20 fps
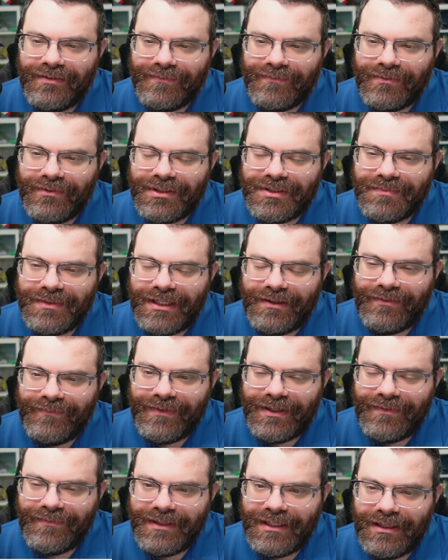of course but i
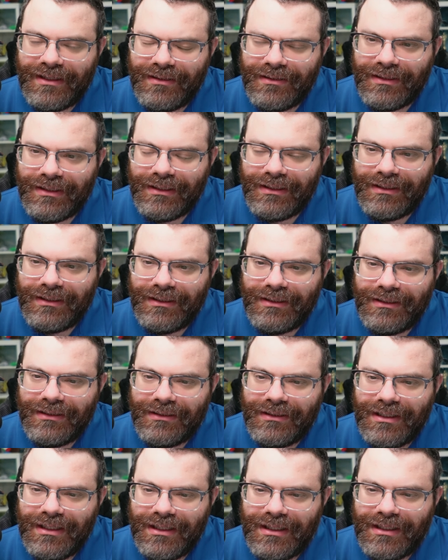found that
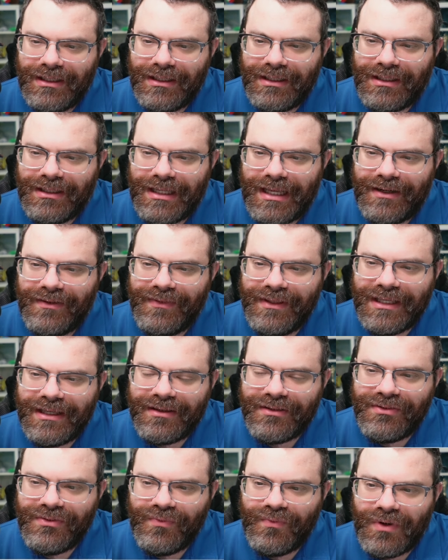uh i don't think i
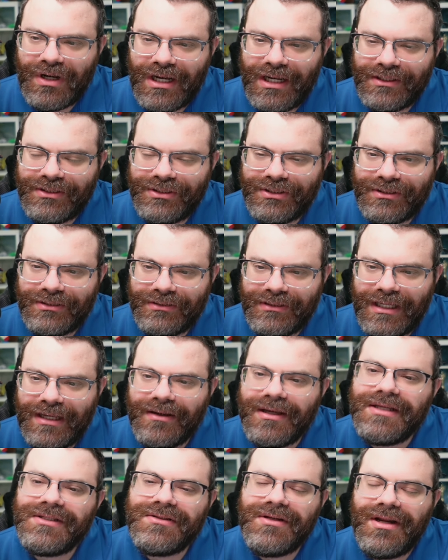can do watch yeah
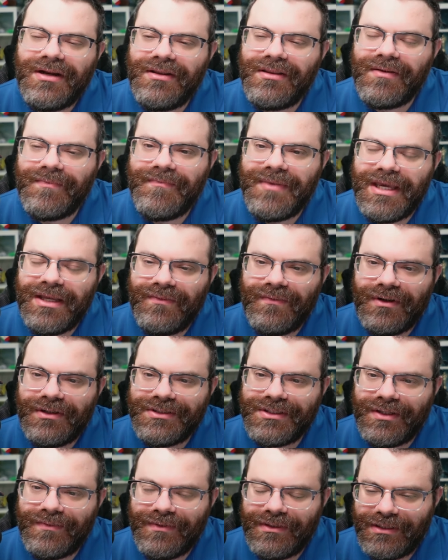okay so none of the main
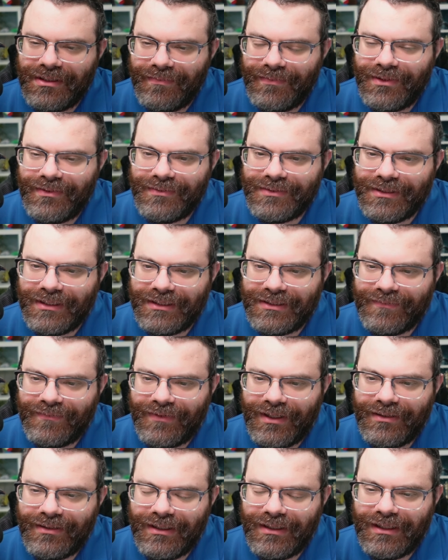words start with w so that's
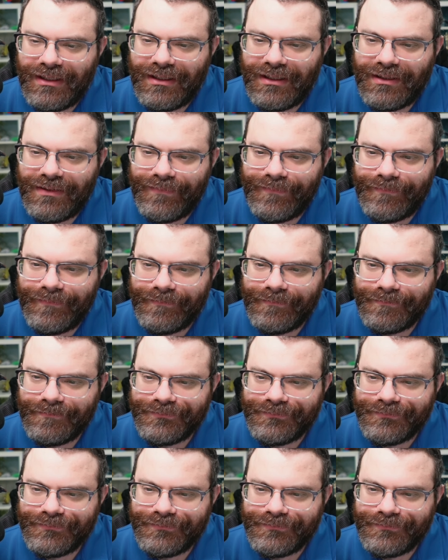fine um